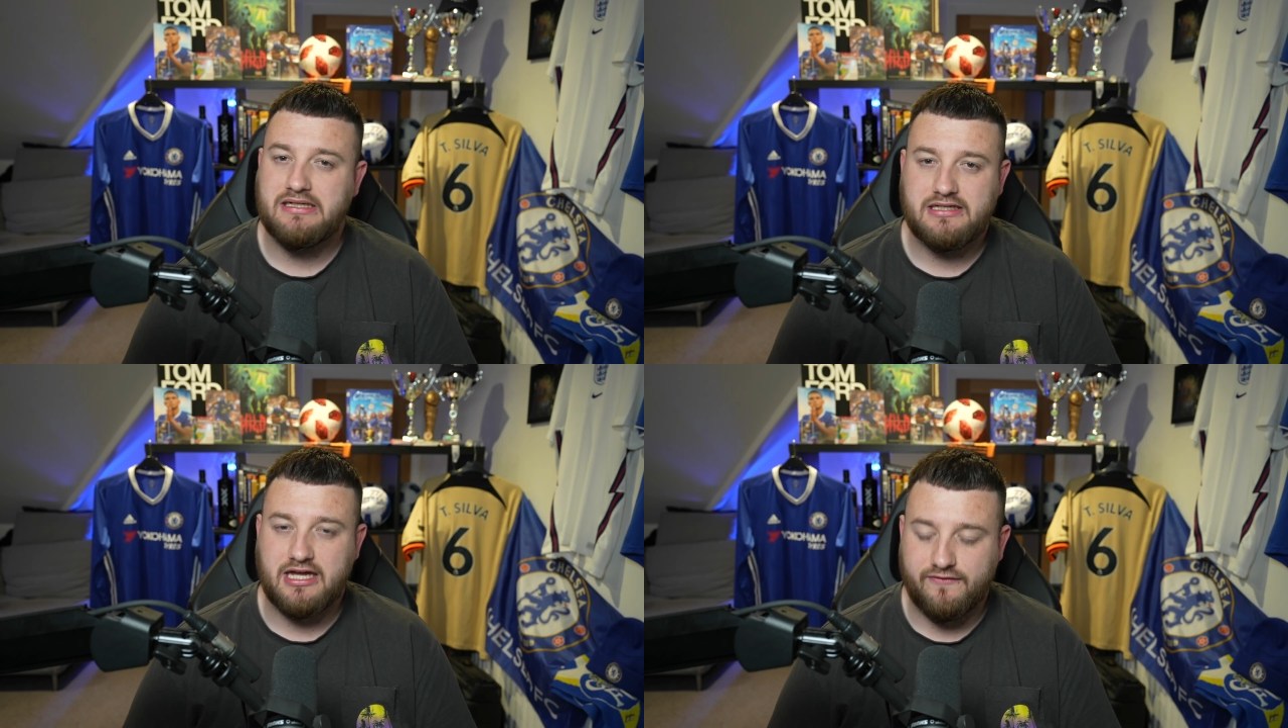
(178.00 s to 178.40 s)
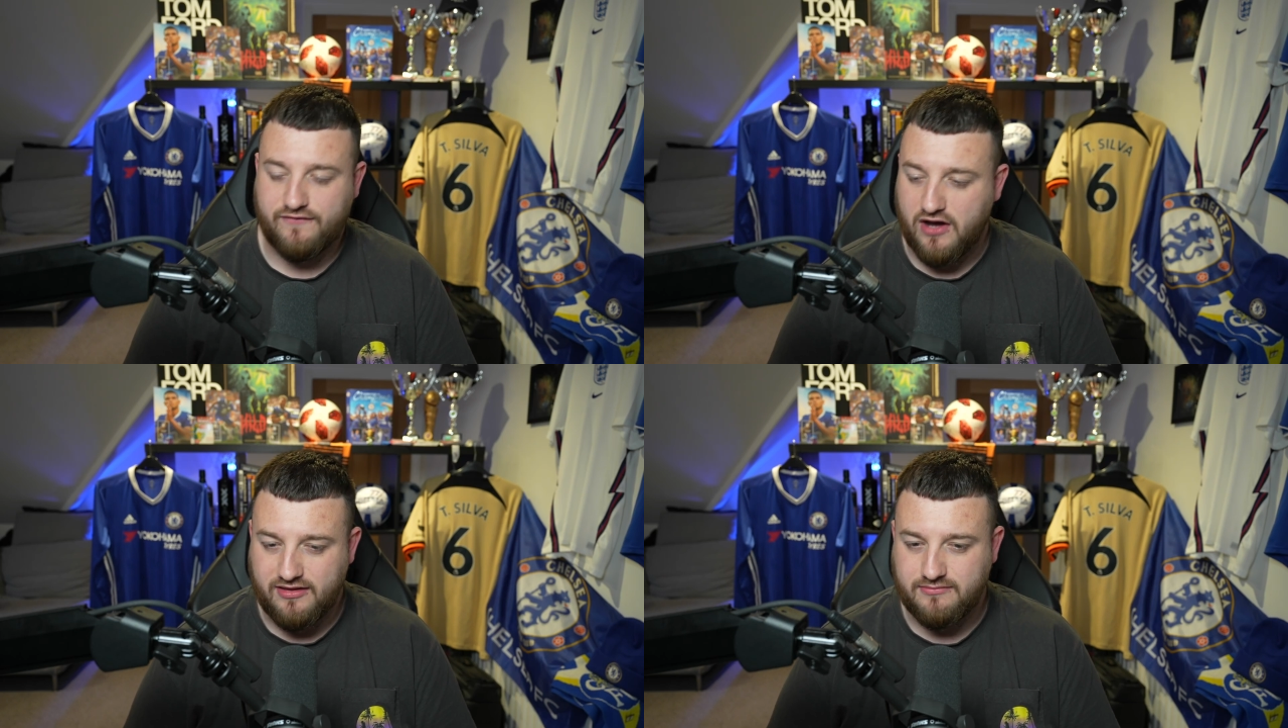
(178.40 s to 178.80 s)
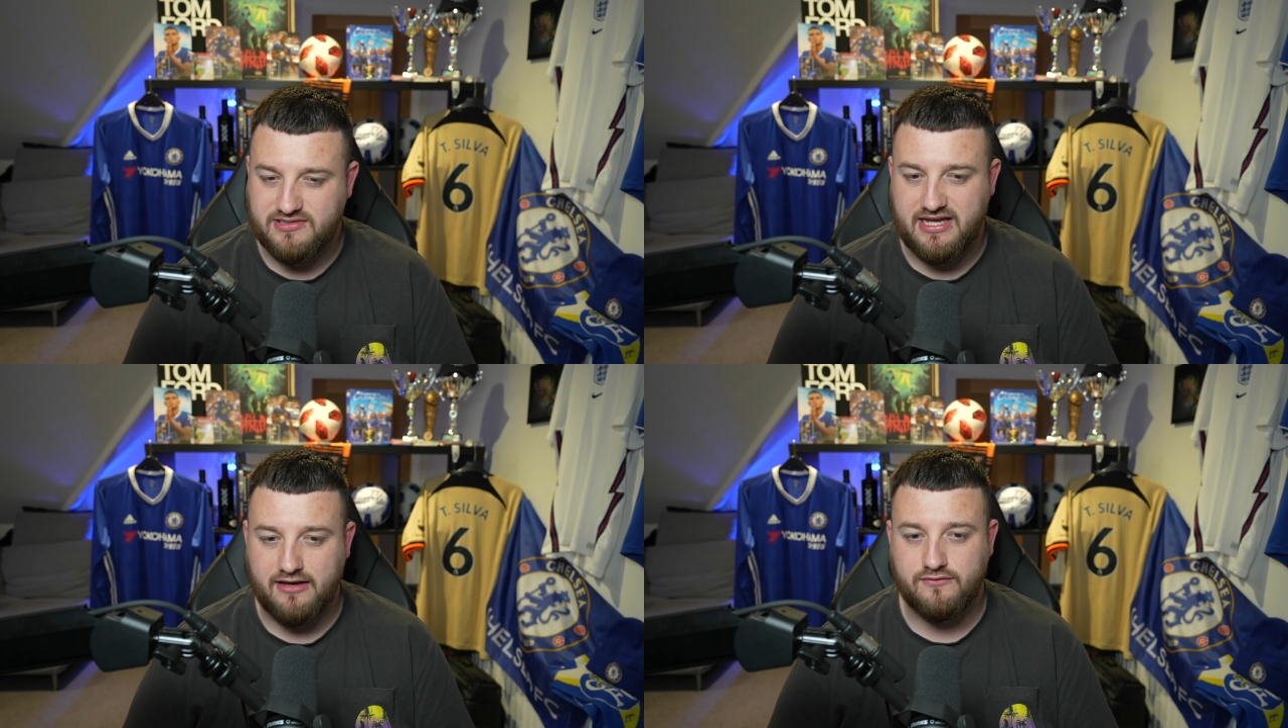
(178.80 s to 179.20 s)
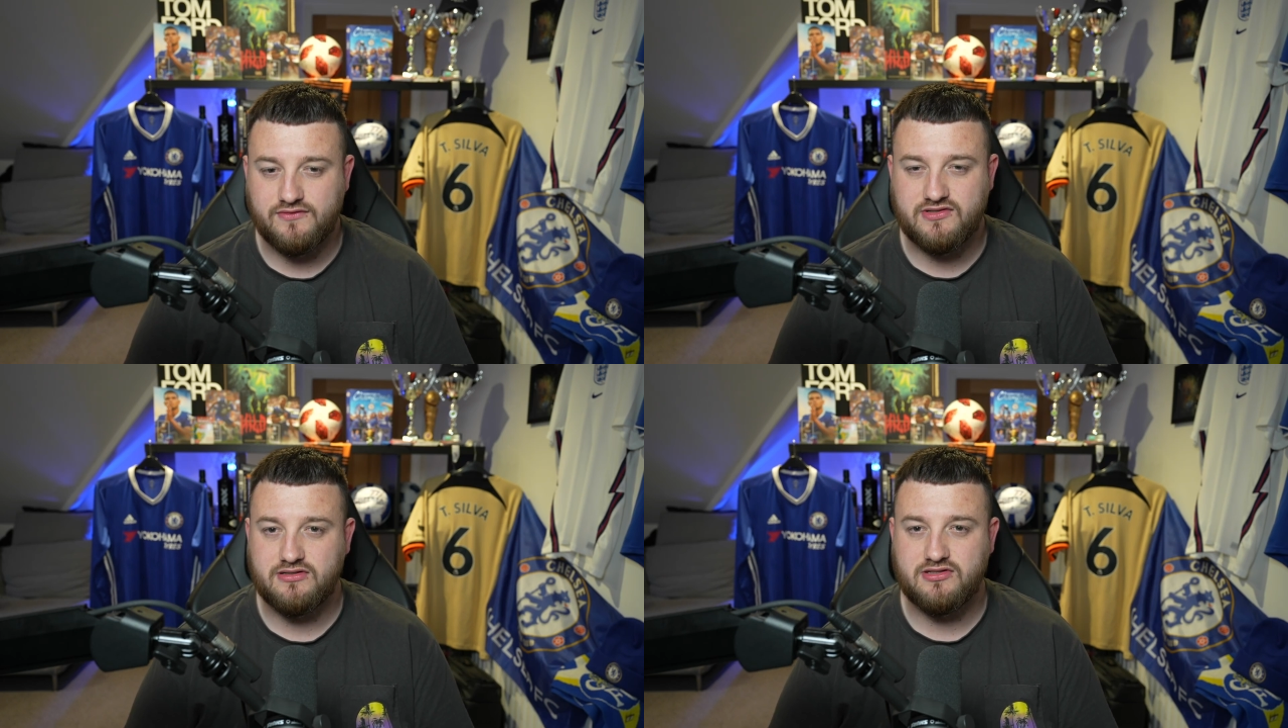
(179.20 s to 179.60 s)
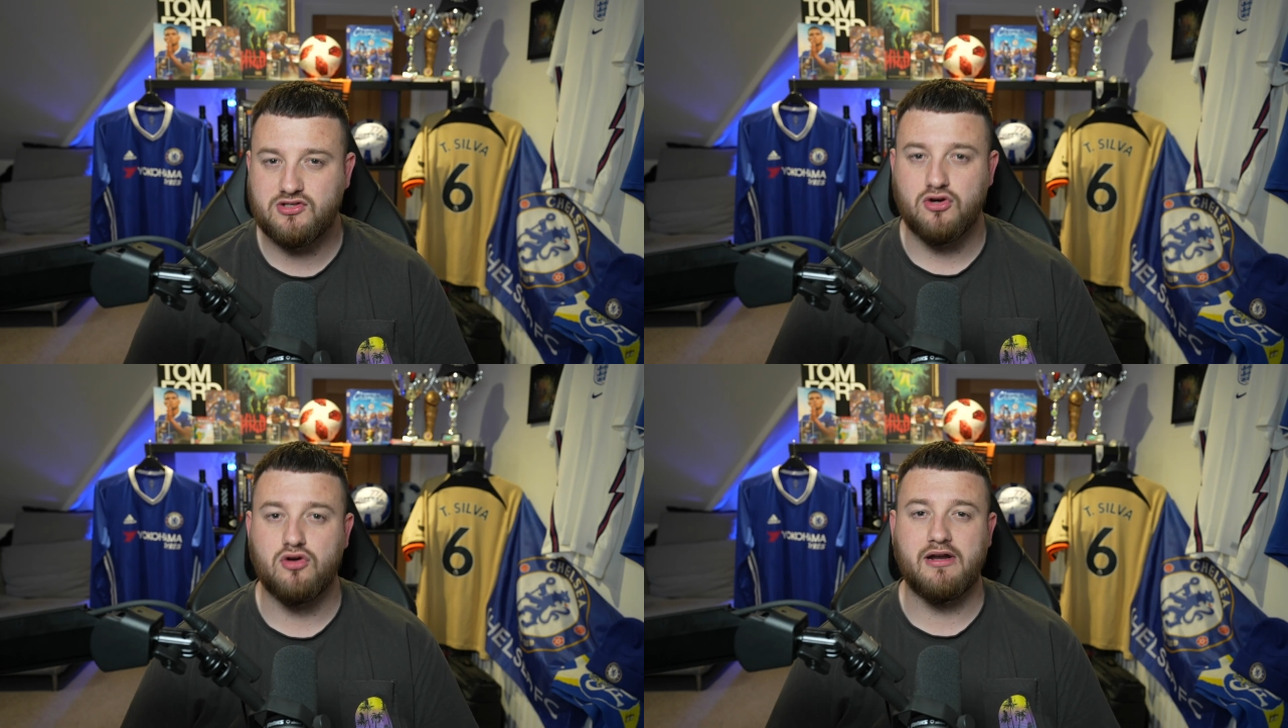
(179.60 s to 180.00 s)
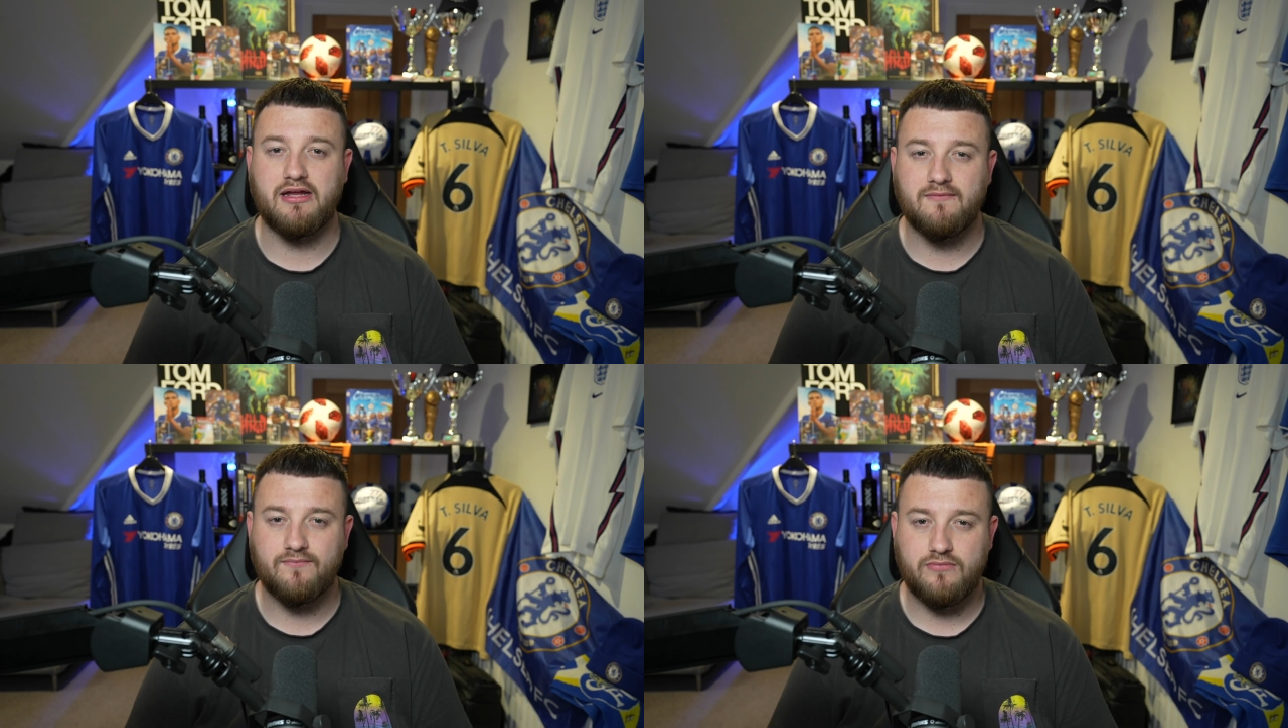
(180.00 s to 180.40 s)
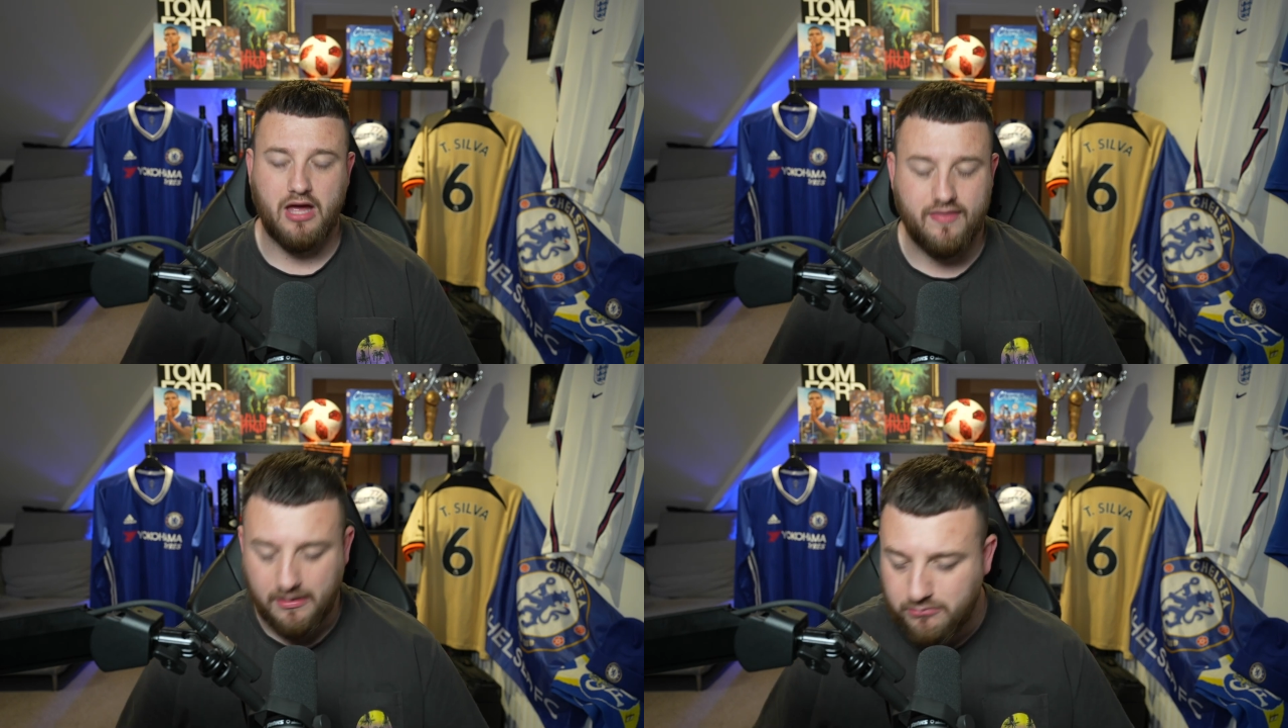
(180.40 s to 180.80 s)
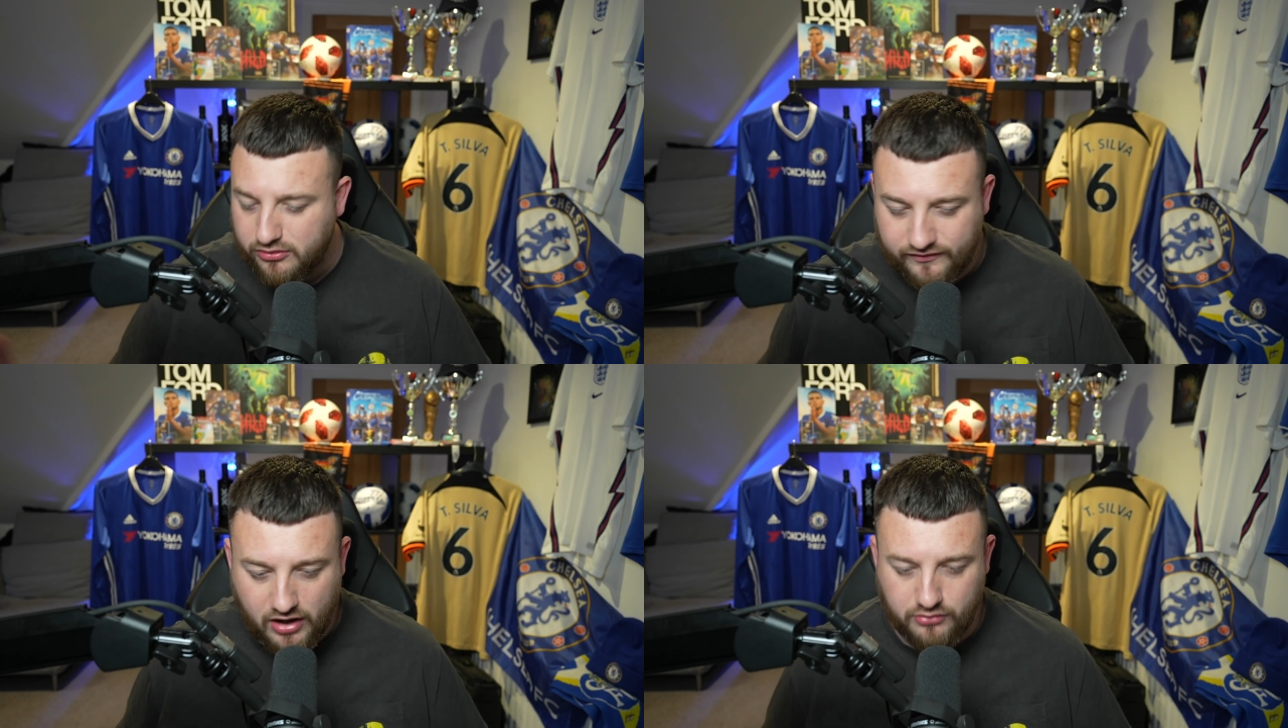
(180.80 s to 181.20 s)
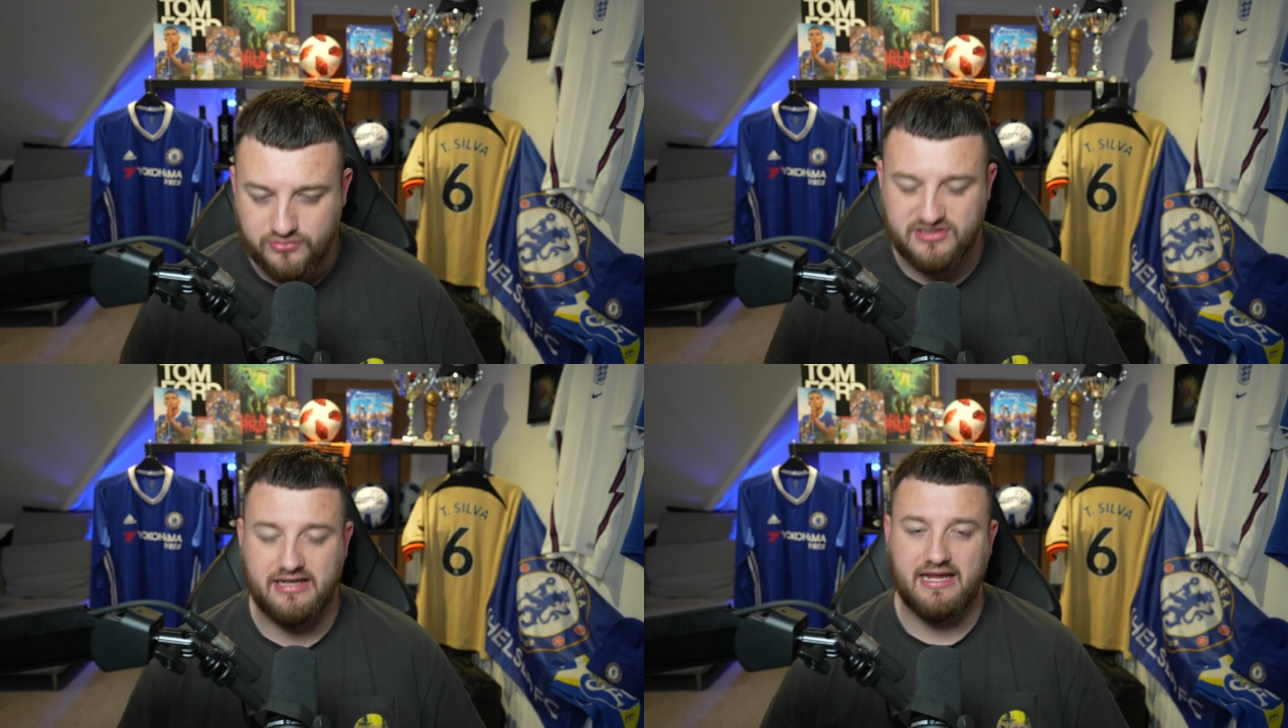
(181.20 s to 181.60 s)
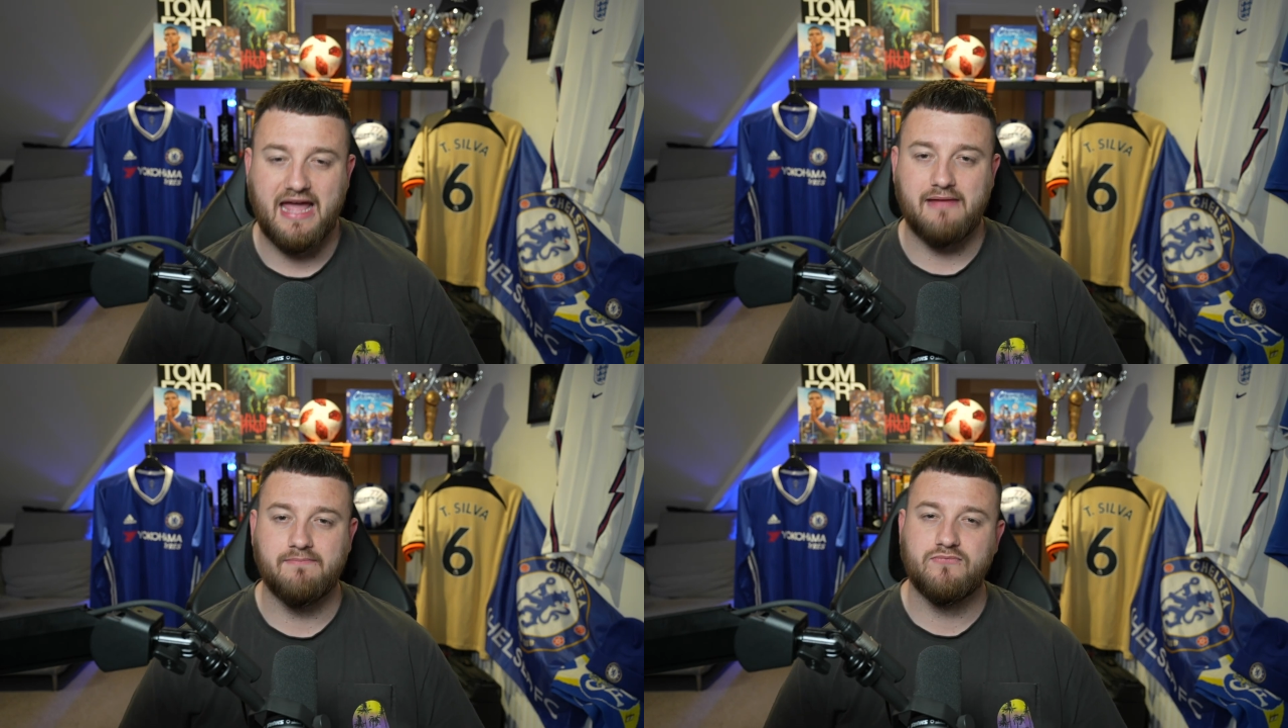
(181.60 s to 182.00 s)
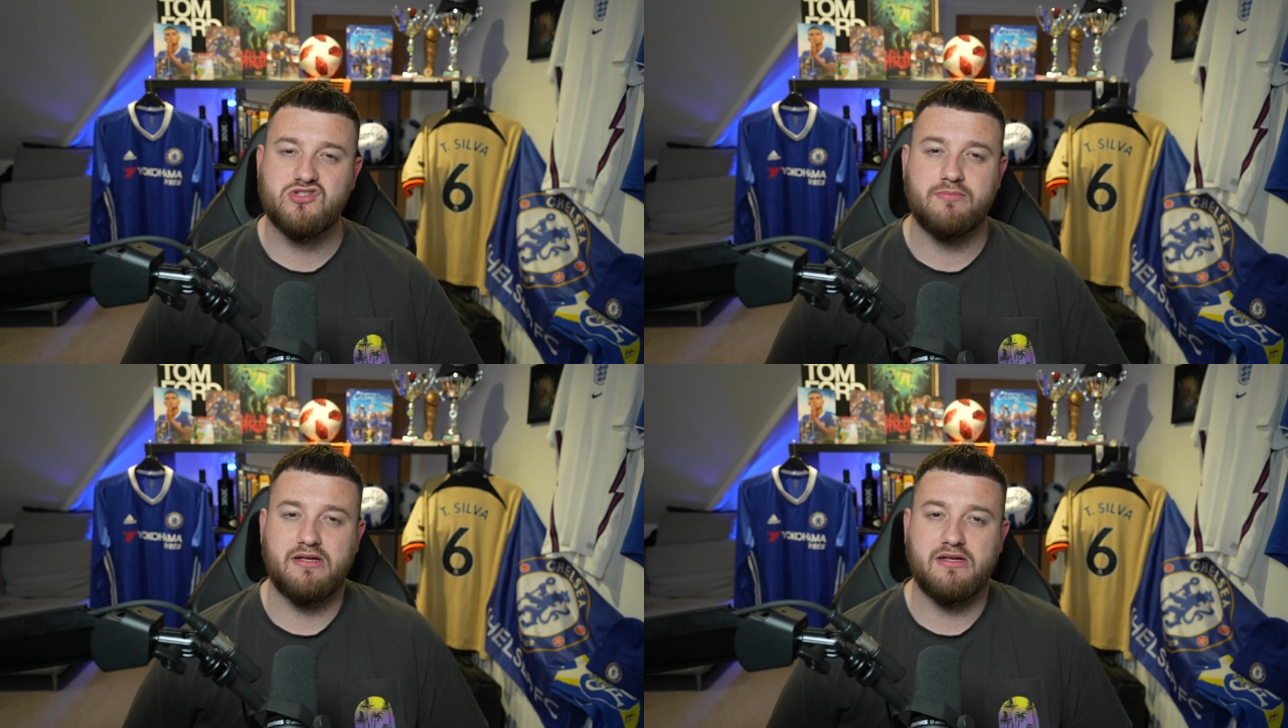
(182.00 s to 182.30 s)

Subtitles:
going to find themselves scoring a number of goals in a game, to be